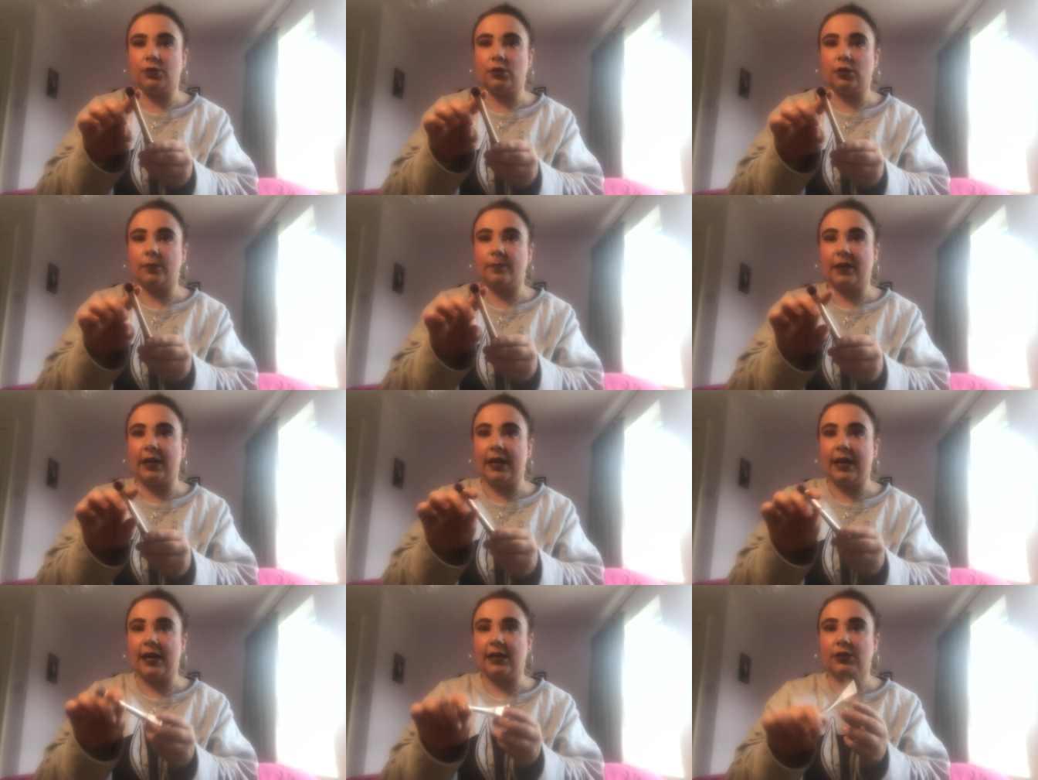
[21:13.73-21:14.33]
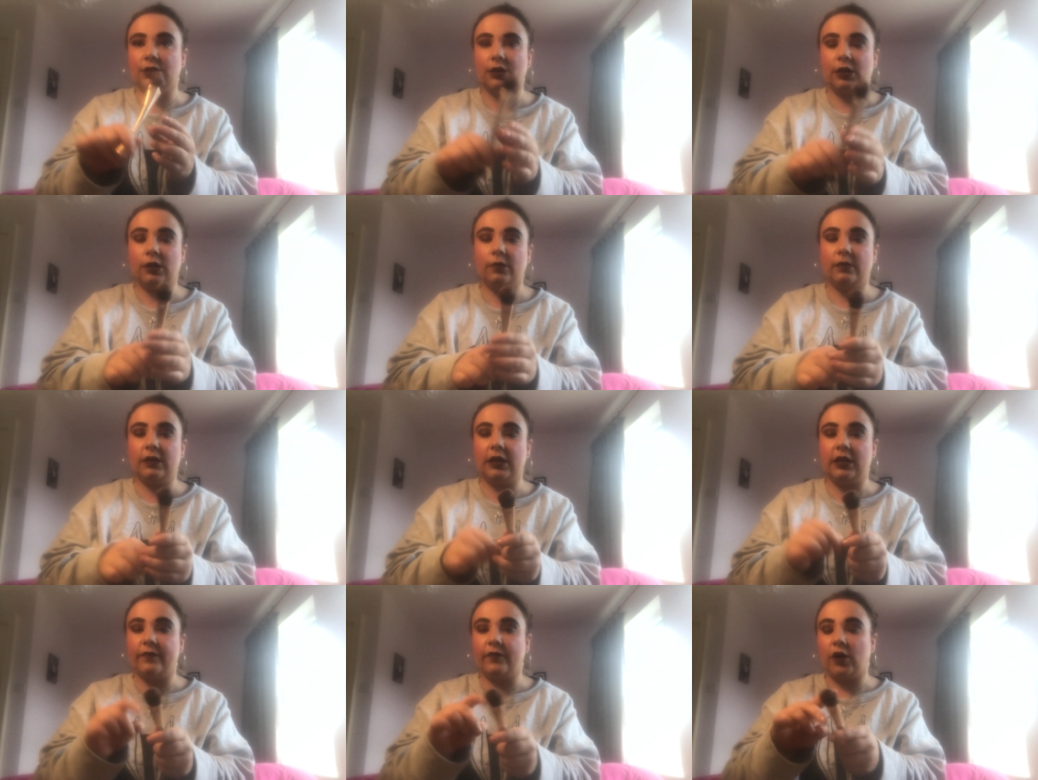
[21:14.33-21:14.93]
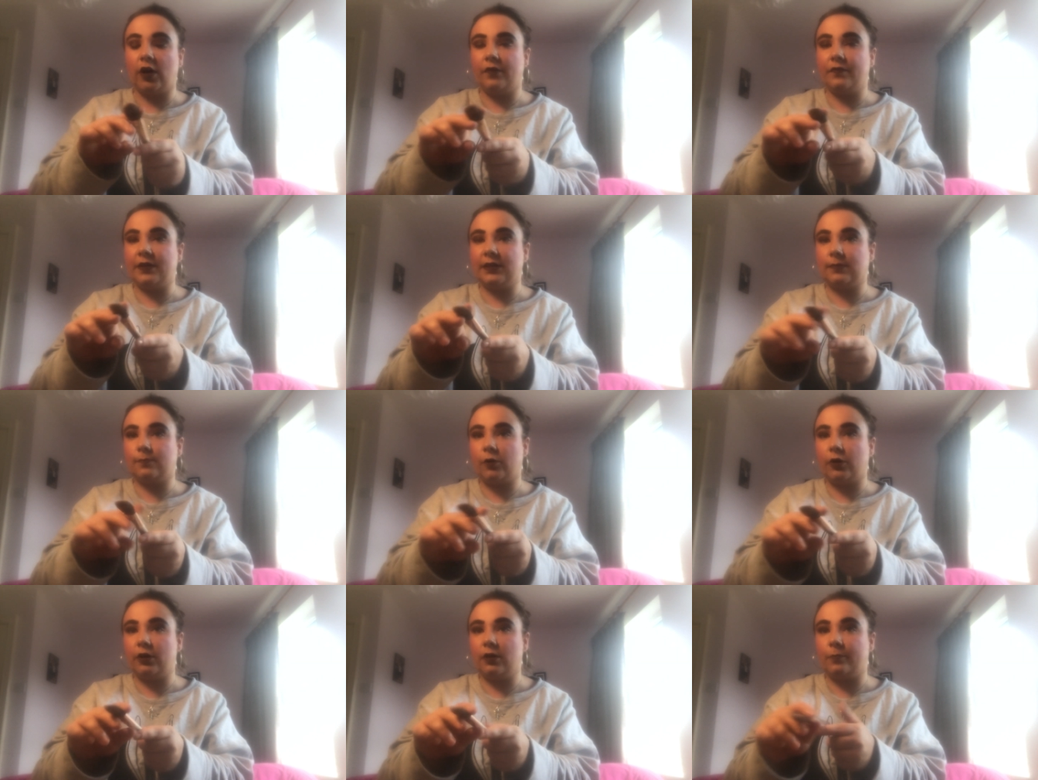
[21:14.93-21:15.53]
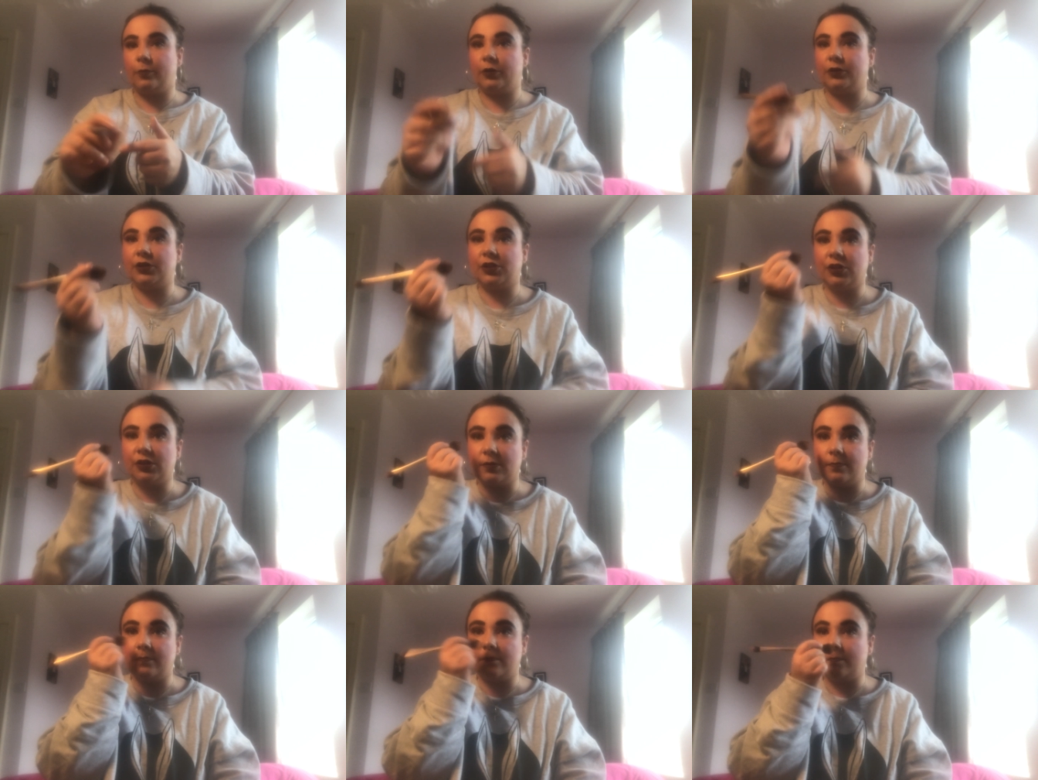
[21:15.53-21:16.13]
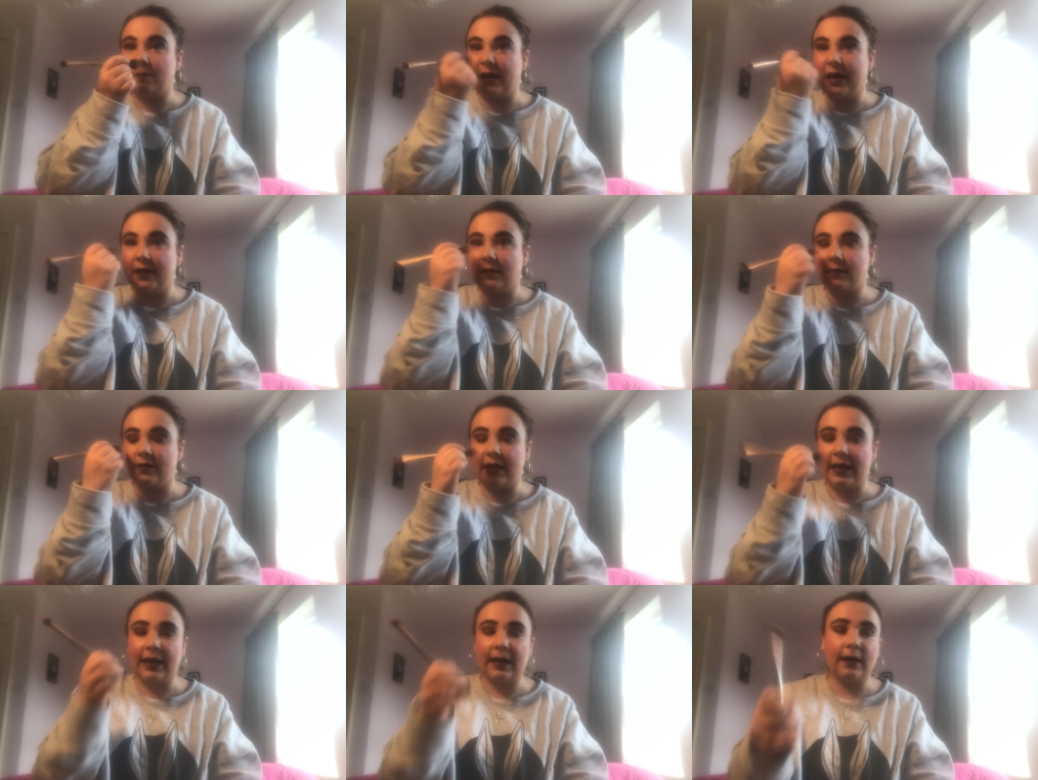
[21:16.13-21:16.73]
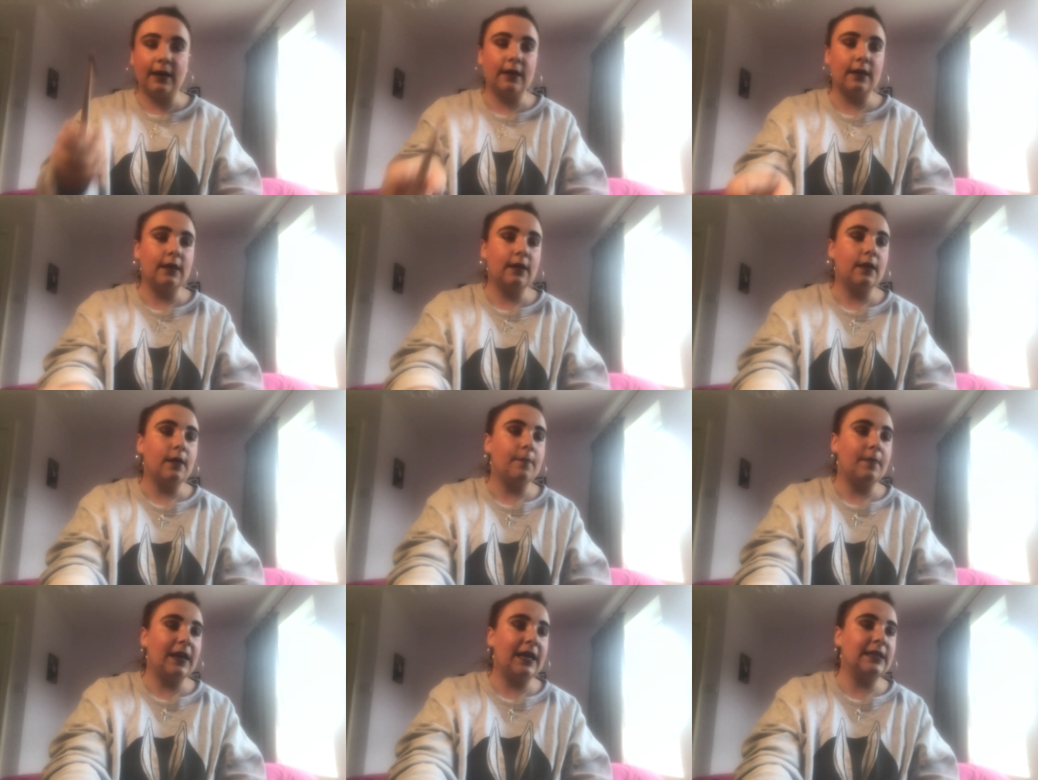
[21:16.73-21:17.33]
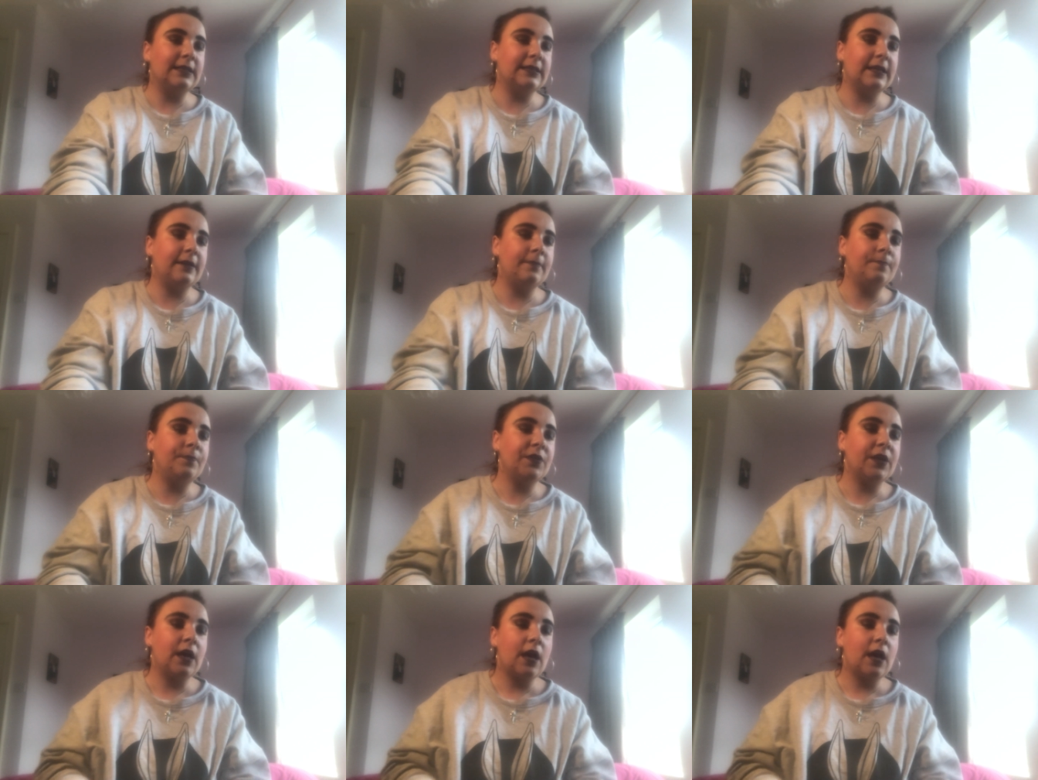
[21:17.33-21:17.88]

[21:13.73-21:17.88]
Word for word: to apply eyeshadow and then you've got this part of the brush to blend thing, blend in